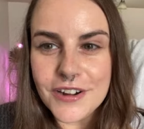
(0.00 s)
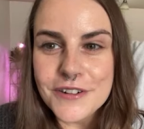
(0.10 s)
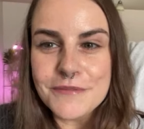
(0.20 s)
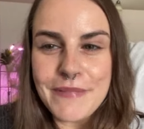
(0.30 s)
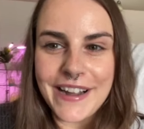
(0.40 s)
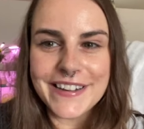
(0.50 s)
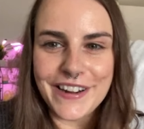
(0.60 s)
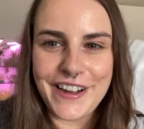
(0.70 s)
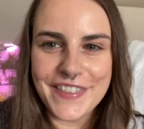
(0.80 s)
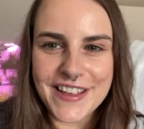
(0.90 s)
Oh my
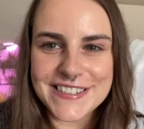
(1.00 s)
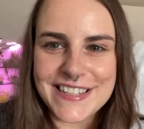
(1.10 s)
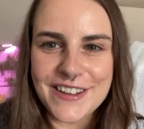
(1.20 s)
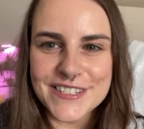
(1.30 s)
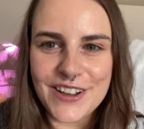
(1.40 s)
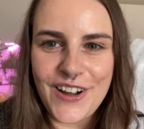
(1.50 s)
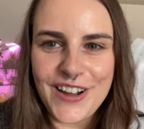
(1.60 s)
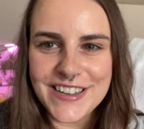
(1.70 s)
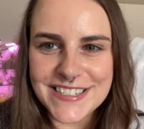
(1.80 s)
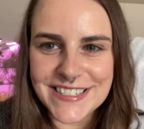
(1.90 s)
god, that sounds
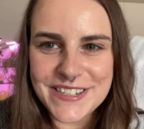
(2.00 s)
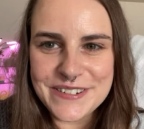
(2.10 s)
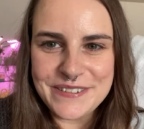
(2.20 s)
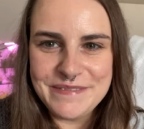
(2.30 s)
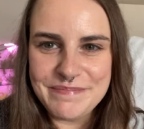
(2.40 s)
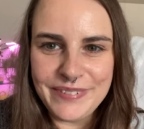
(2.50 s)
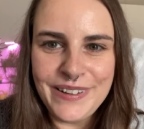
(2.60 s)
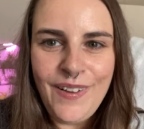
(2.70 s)
awesome.